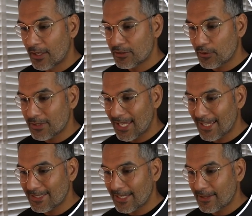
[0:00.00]
So it's
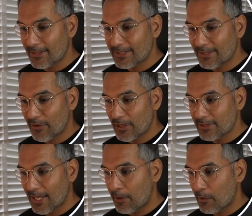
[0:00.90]
hitting the
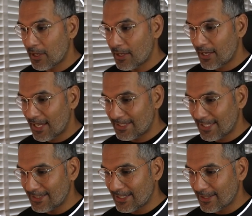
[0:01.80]
first tower, it's
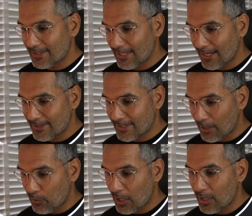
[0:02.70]
hitting the second
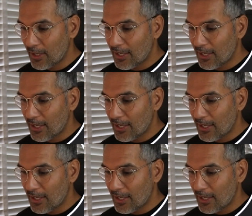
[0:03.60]
tower,